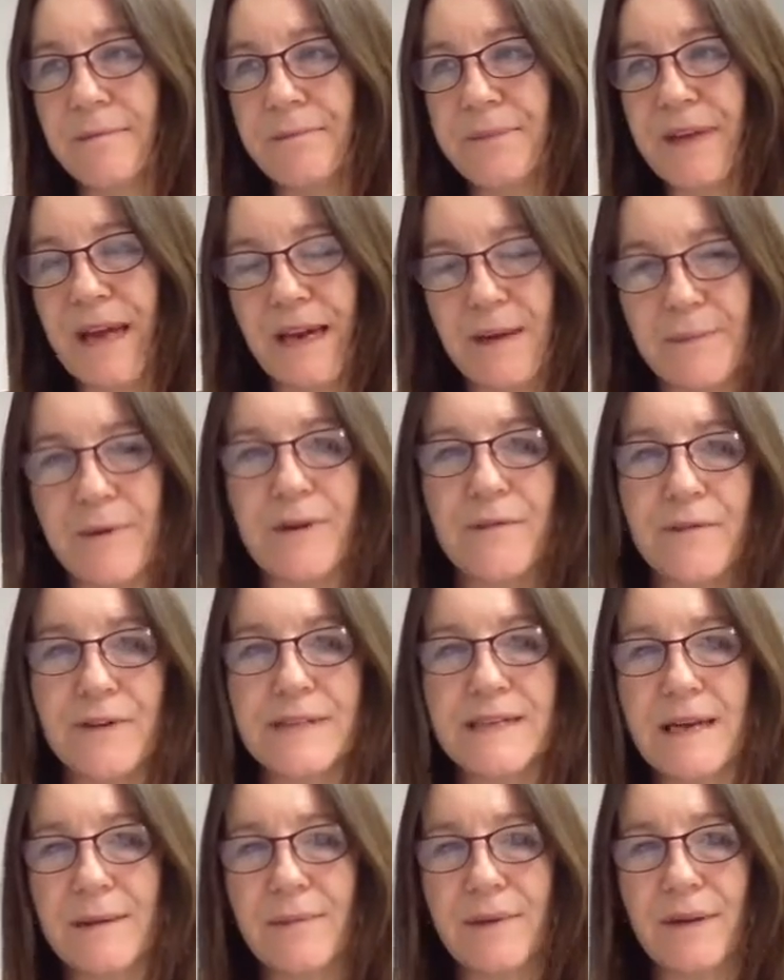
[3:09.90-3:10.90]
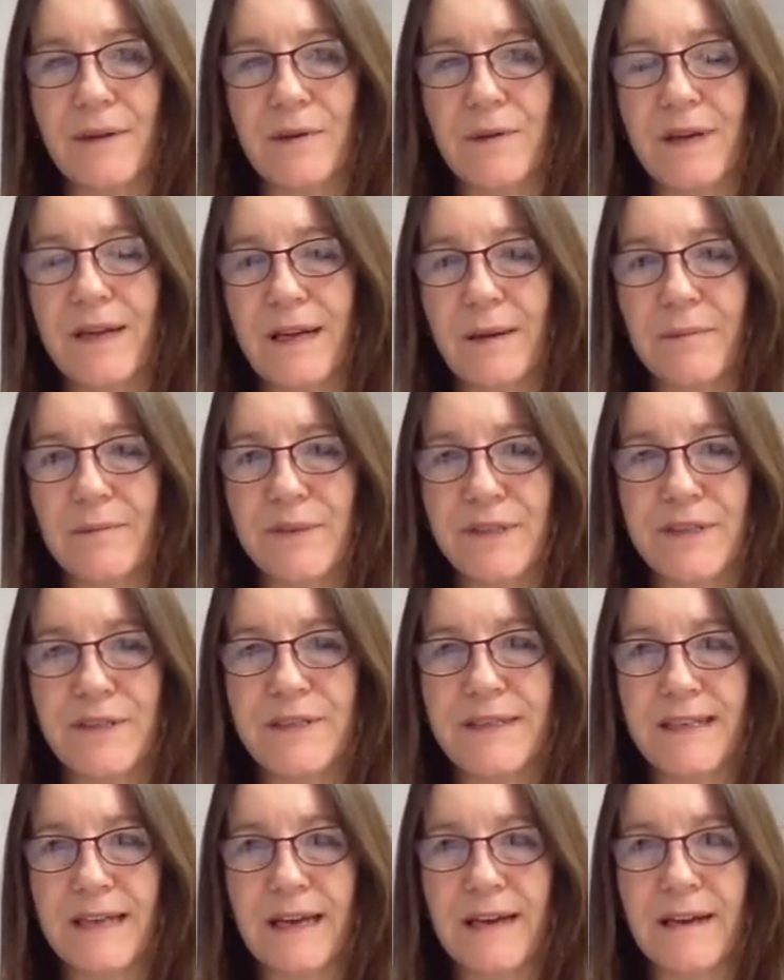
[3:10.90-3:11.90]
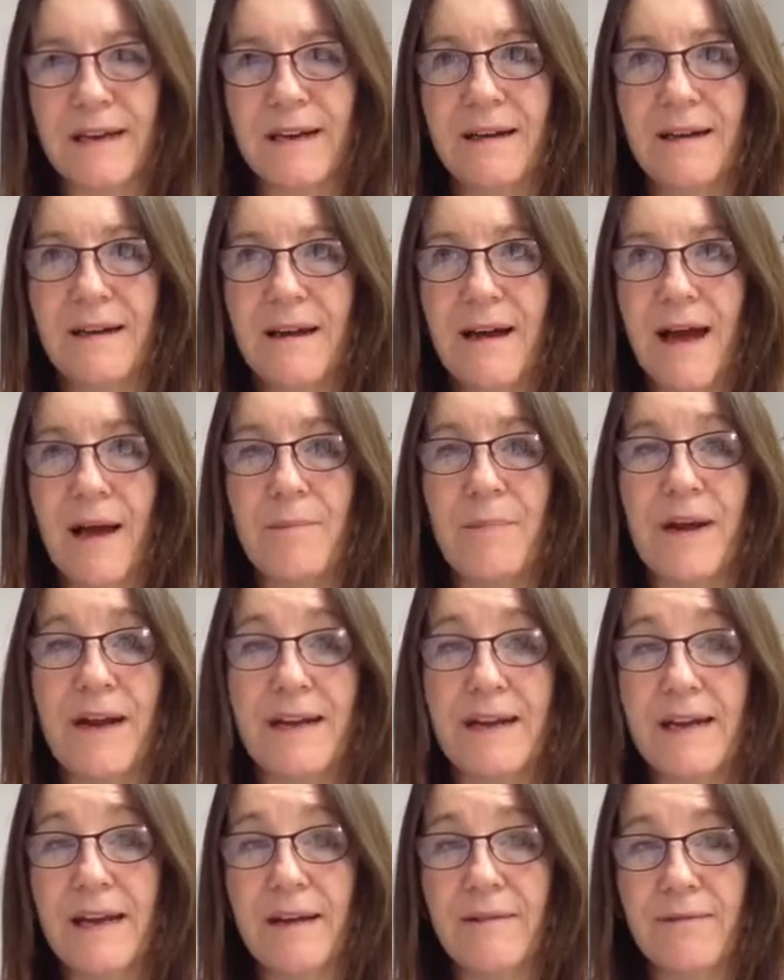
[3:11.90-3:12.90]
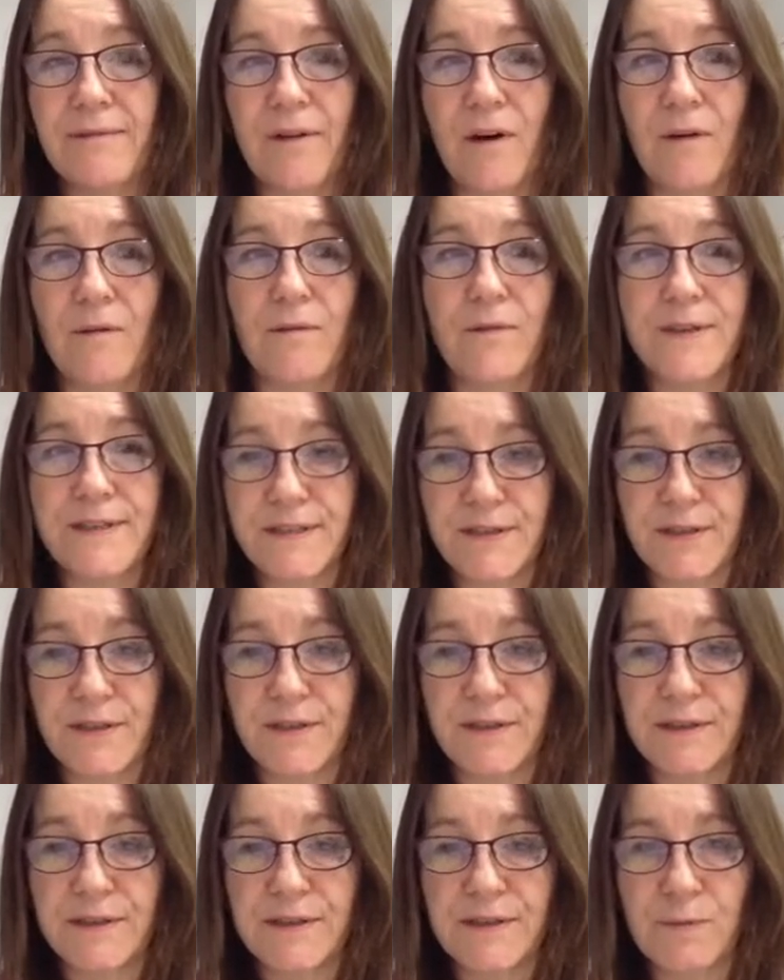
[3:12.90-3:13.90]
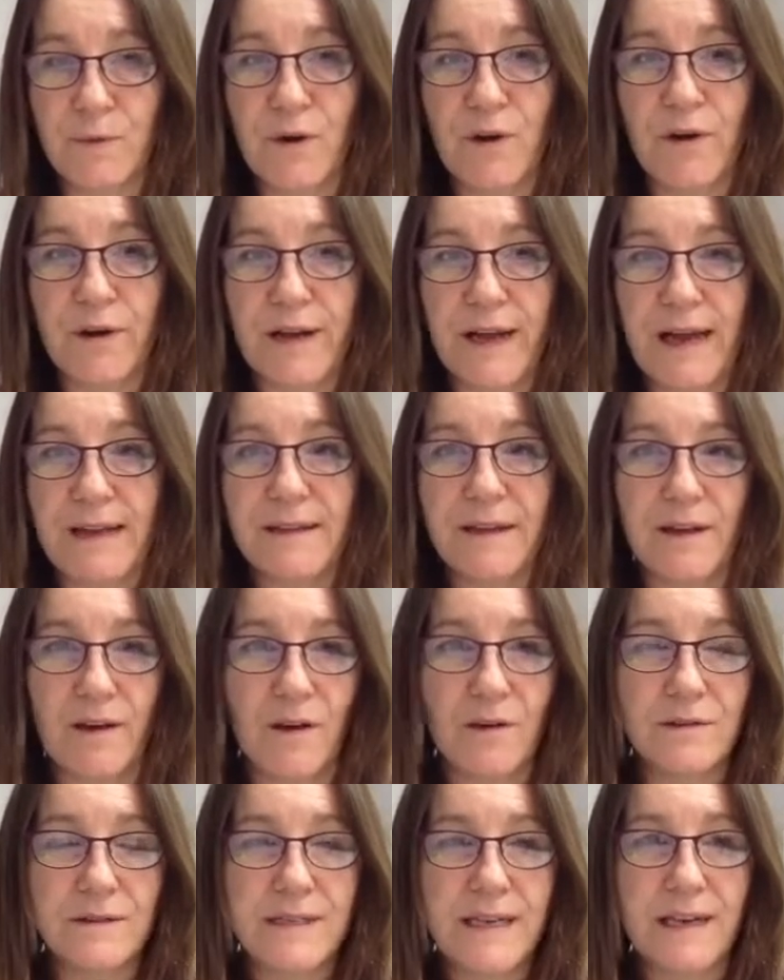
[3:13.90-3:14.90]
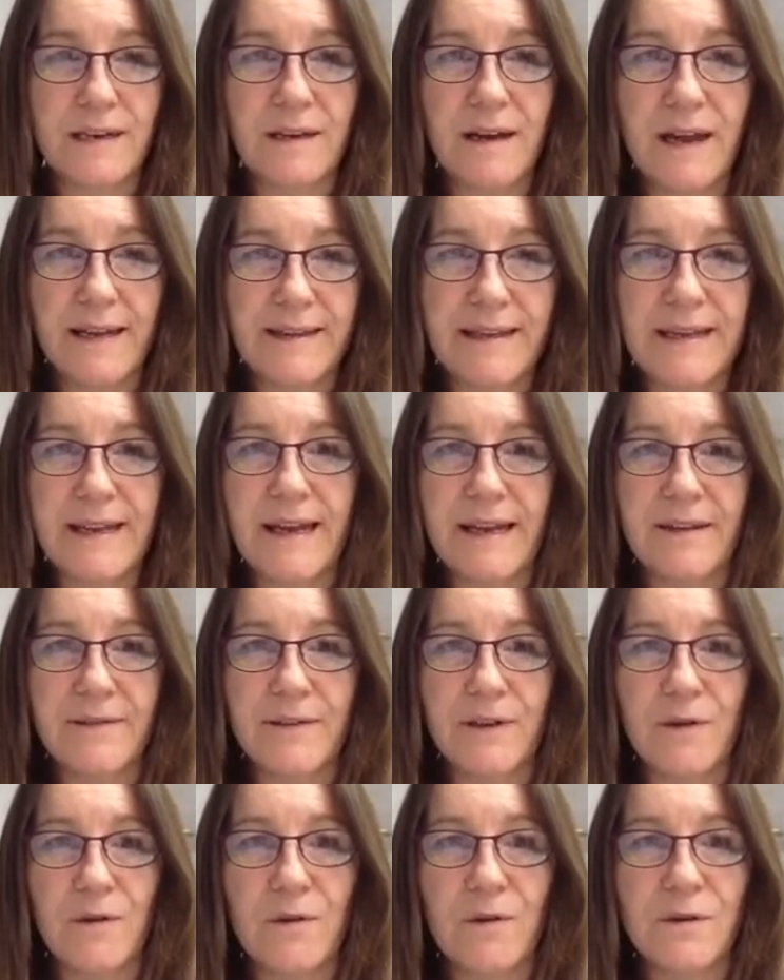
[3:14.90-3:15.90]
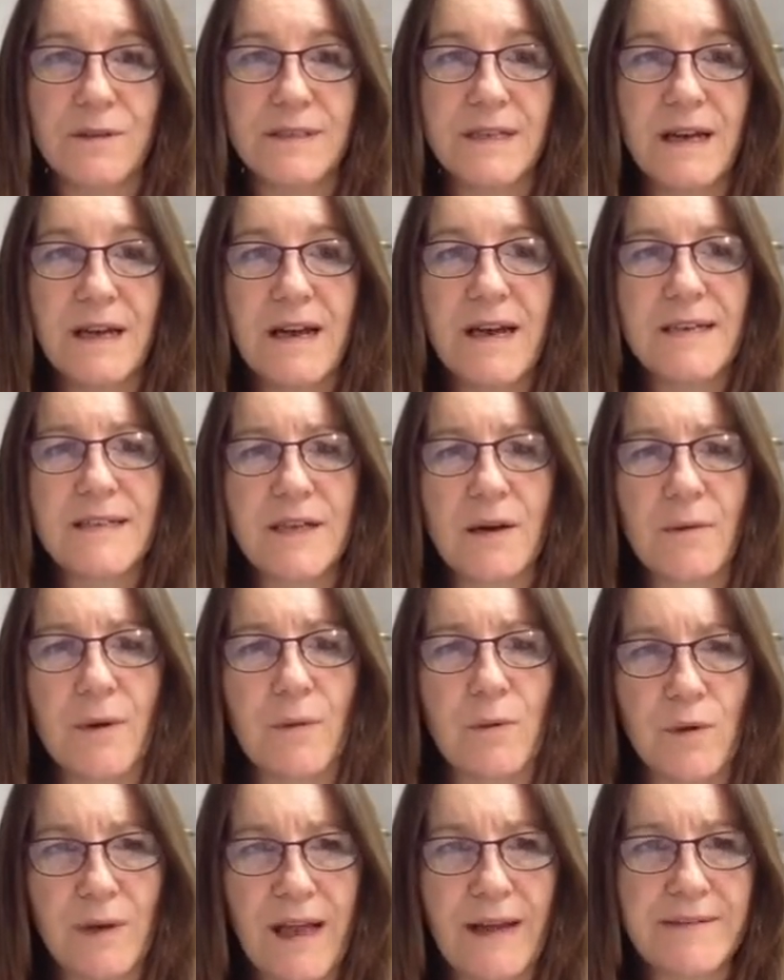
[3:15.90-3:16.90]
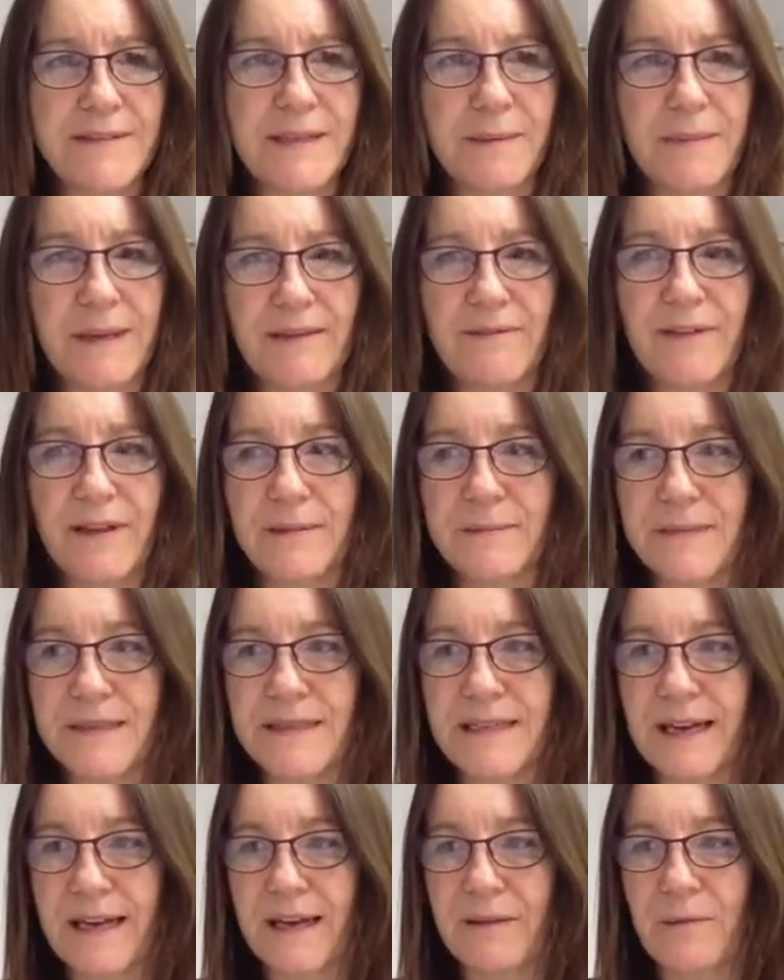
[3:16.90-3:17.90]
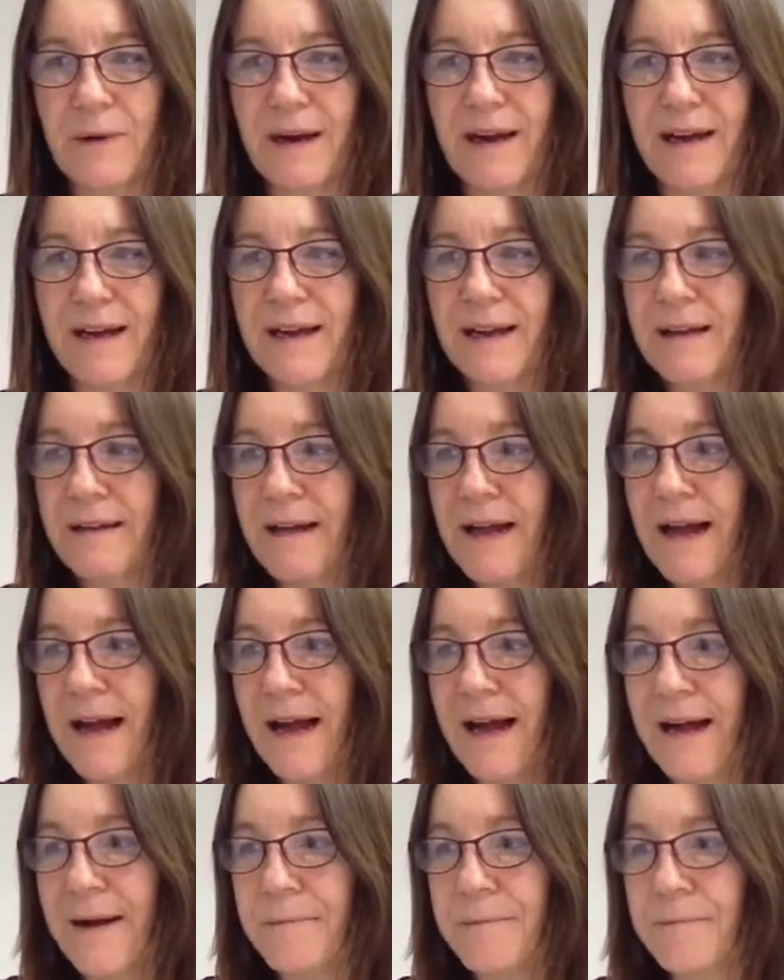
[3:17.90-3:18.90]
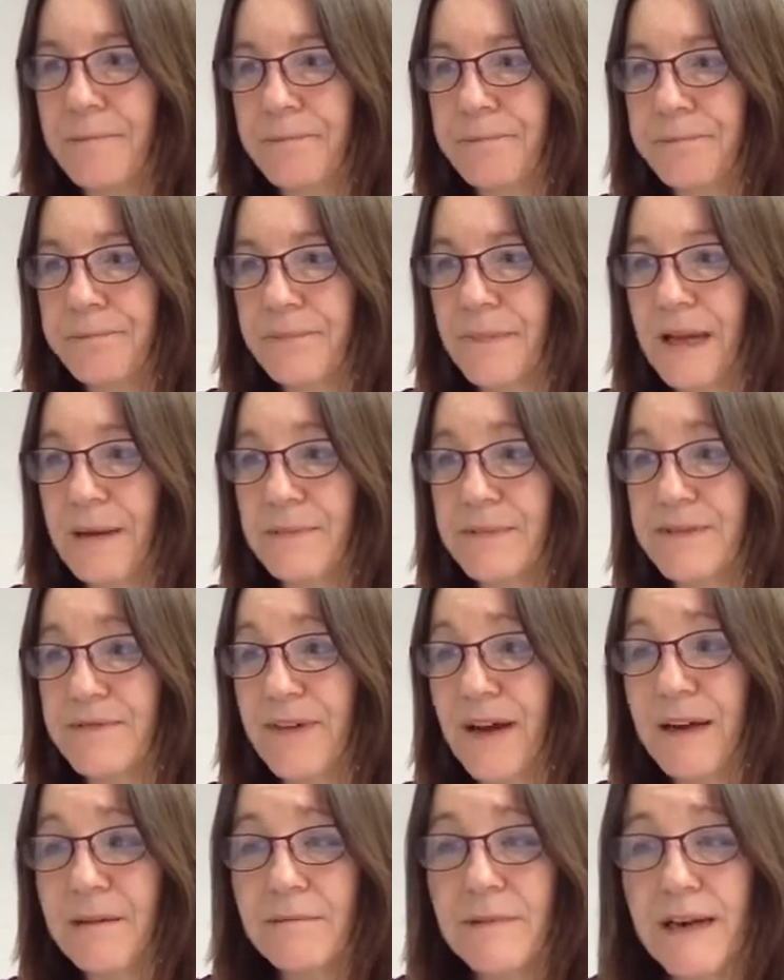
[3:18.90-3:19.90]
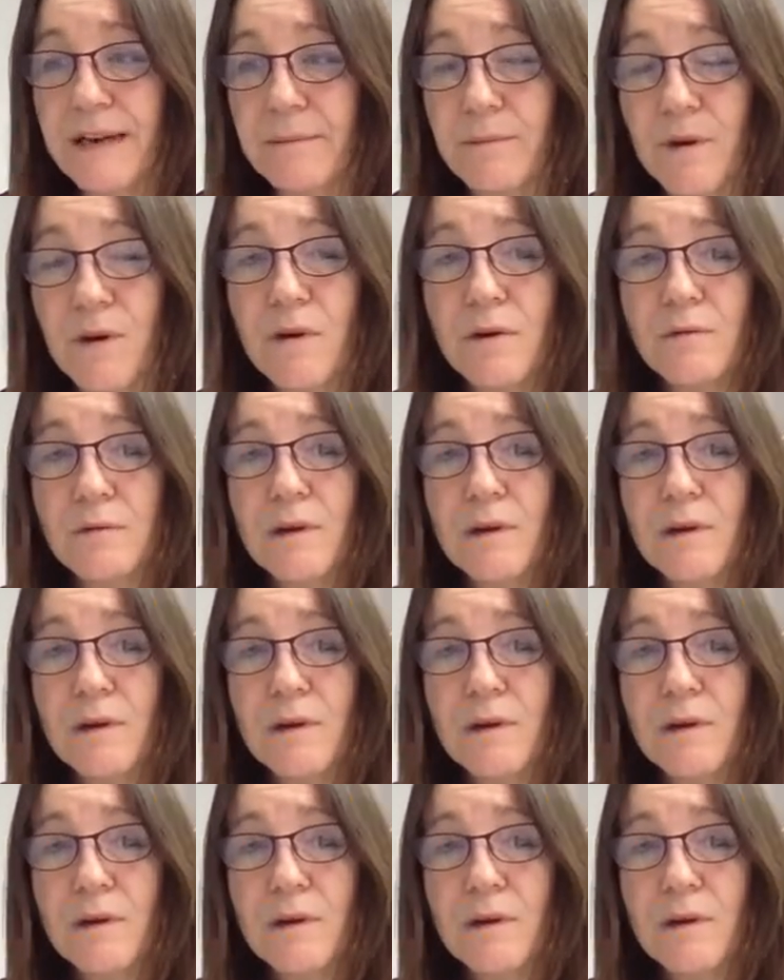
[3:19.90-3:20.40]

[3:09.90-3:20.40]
Catapult, for example, are looking at producing a PDF of the student's work and the content at the end of the course. So we will have something for them to take away. It was fun. We had a ball.